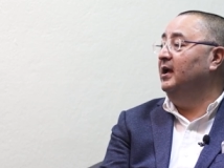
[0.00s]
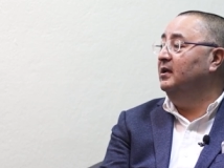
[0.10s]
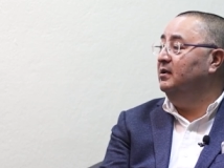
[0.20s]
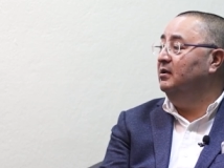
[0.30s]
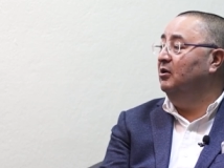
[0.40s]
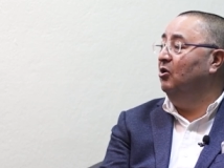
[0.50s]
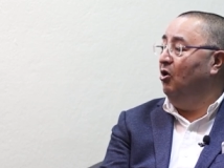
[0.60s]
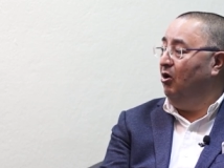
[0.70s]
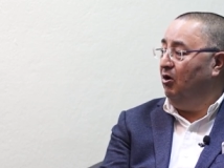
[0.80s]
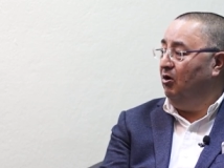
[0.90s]
any
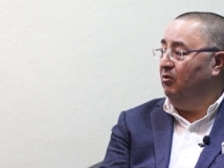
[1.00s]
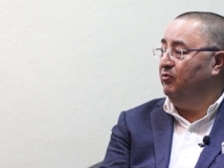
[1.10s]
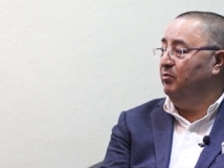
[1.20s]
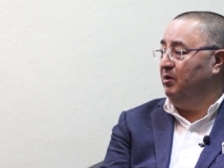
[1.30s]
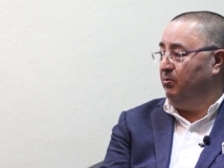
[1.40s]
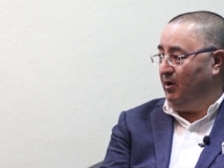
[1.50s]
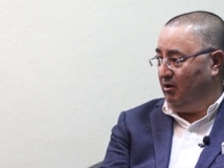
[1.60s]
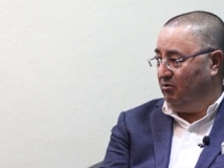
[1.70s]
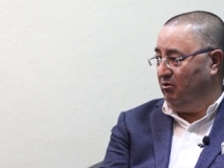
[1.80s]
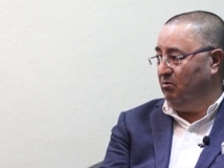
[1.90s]
law from
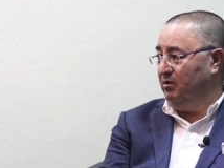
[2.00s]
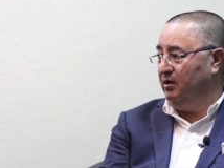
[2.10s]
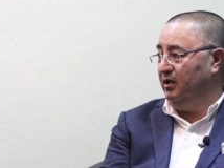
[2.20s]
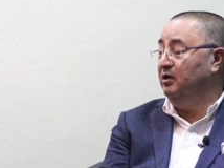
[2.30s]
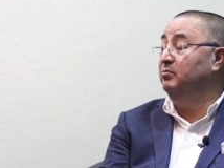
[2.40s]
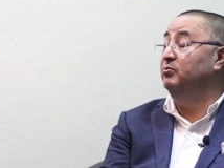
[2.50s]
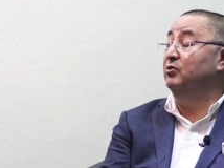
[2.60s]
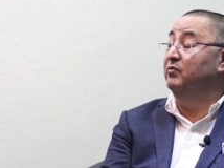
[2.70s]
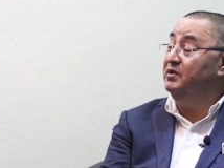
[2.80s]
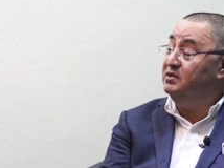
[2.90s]
Nepal government, any
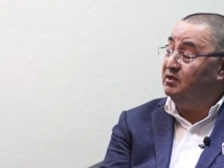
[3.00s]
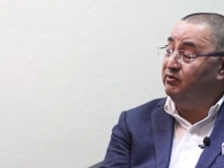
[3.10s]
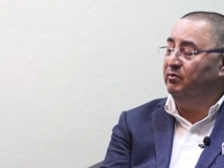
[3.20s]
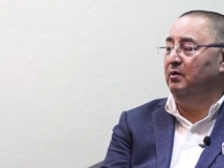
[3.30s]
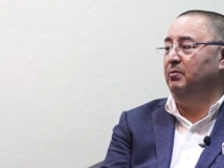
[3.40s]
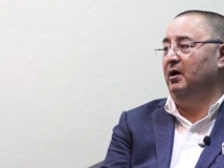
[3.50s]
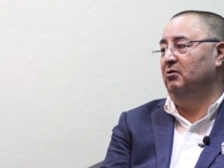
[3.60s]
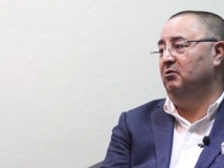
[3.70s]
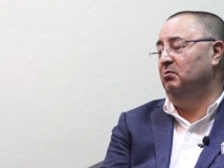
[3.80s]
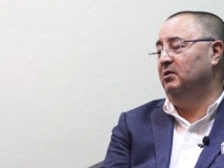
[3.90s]
provision from
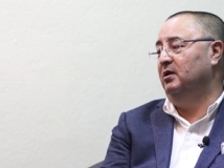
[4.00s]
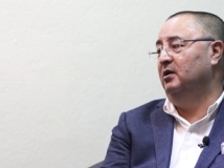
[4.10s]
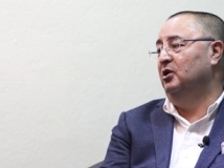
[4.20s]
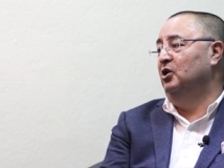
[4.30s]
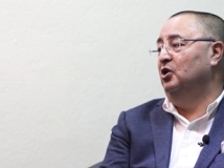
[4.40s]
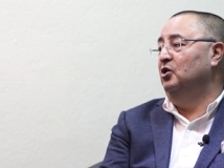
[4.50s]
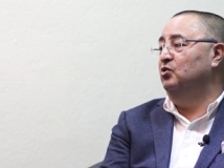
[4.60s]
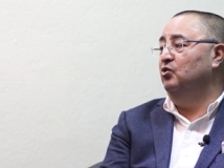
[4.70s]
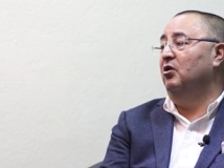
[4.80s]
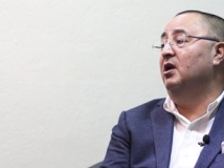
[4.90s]
Nepal government
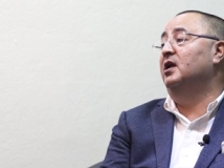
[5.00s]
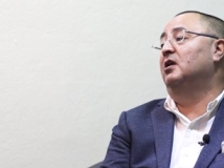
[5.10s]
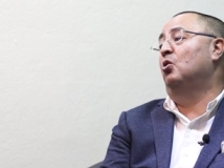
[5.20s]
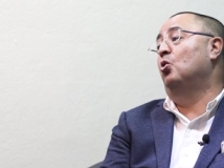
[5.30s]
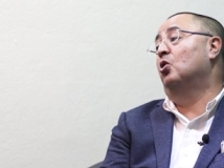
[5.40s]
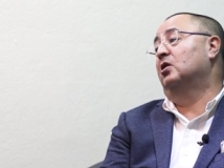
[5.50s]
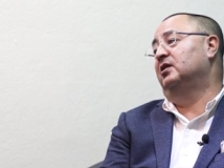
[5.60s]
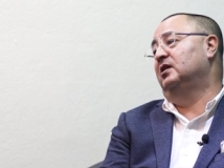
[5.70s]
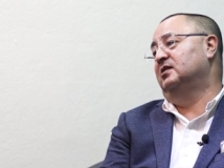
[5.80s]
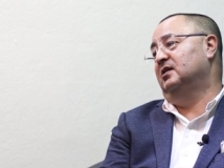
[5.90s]
to run and award
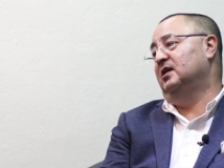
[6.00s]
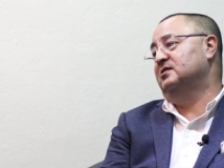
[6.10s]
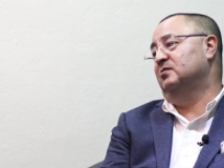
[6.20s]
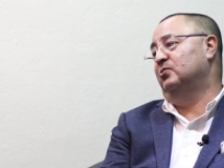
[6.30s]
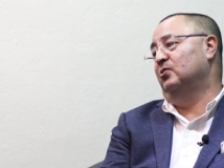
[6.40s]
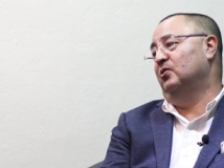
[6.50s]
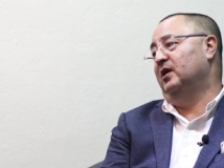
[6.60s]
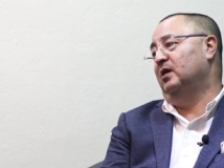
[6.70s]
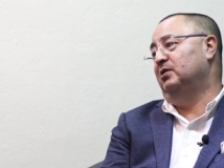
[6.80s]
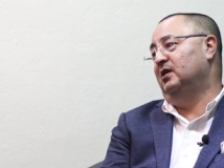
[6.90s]
the international
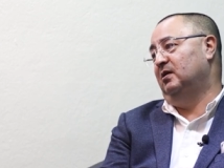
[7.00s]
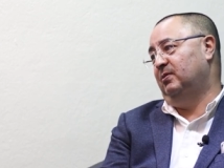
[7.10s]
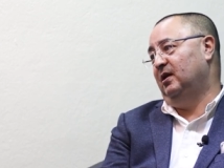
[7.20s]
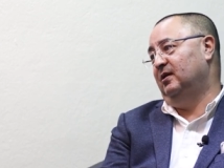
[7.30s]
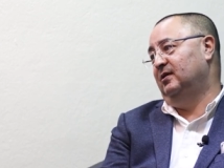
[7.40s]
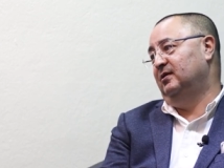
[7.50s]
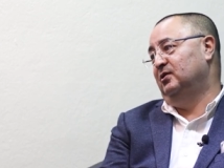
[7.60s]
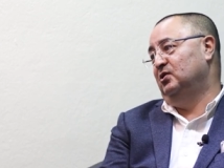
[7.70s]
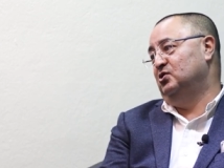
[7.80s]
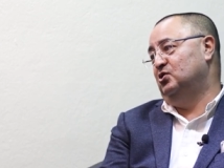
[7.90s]
program in Nepal.
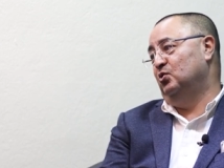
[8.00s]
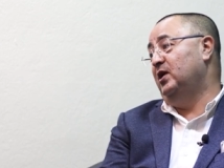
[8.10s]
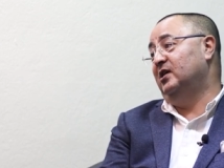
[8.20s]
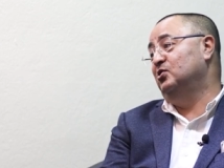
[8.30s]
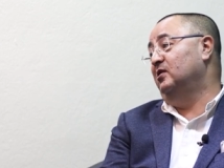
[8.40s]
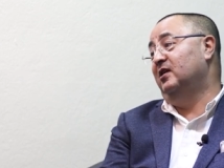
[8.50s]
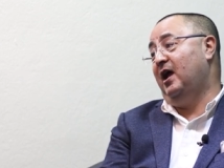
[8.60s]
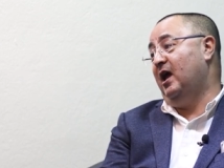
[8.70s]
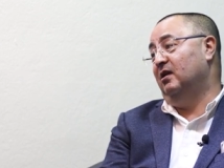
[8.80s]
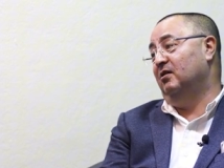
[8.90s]
So we actually
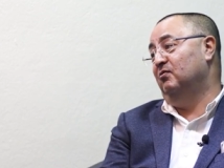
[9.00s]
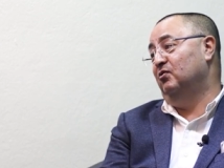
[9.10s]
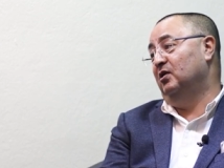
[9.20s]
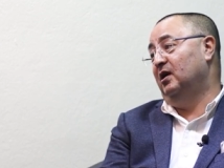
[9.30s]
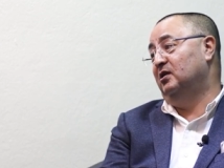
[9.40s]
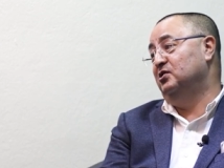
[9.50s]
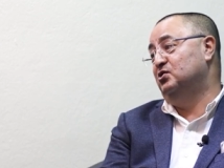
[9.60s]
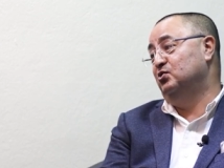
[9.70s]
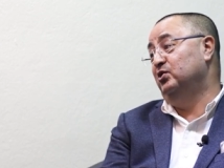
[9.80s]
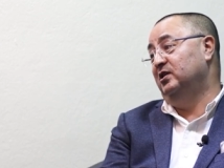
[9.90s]
ran for at
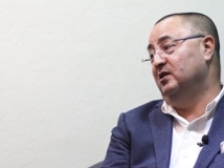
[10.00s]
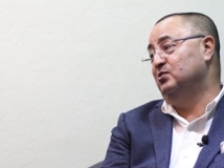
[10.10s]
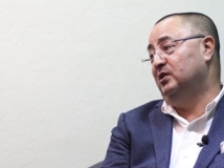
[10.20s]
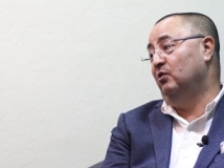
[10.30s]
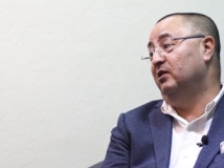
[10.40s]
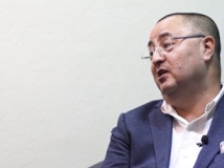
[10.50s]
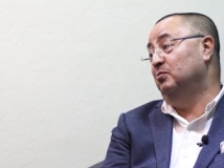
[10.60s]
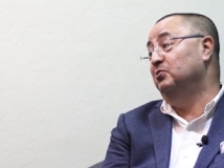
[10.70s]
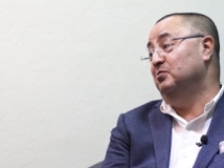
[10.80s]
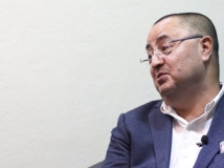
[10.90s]
least two years without
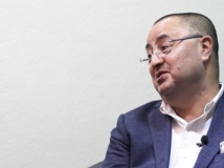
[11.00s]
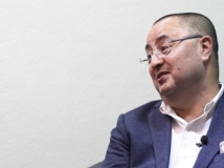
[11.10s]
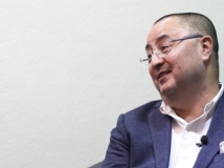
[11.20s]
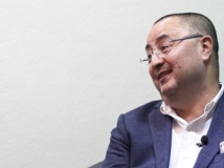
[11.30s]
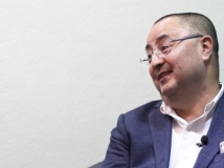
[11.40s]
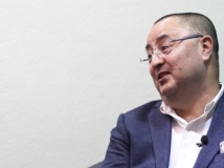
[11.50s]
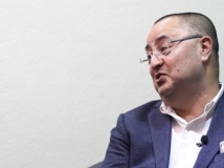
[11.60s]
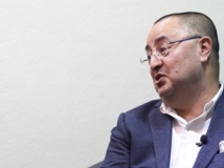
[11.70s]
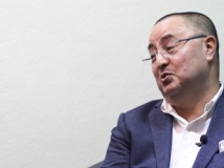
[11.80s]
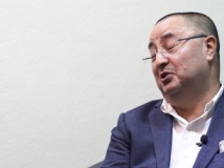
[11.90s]
any permission,
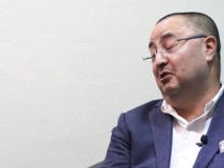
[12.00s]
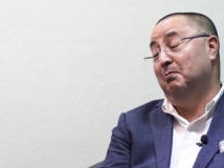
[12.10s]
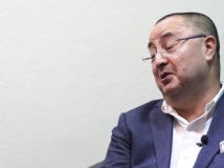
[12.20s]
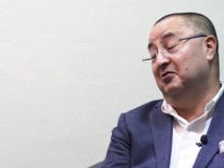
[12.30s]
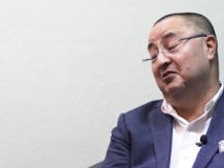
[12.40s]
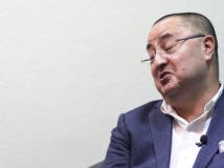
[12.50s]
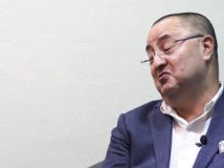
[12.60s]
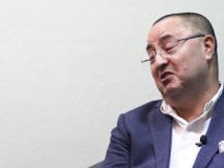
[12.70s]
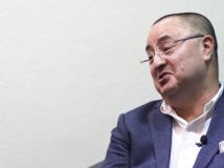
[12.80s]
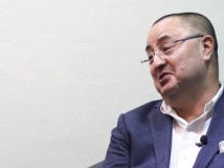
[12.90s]
just with the company
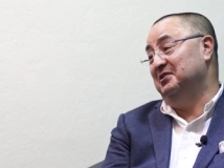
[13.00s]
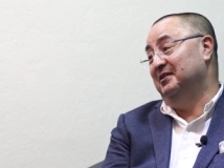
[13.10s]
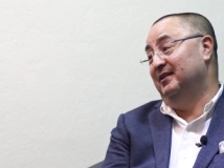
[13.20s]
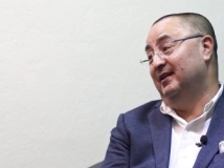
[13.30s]
registration.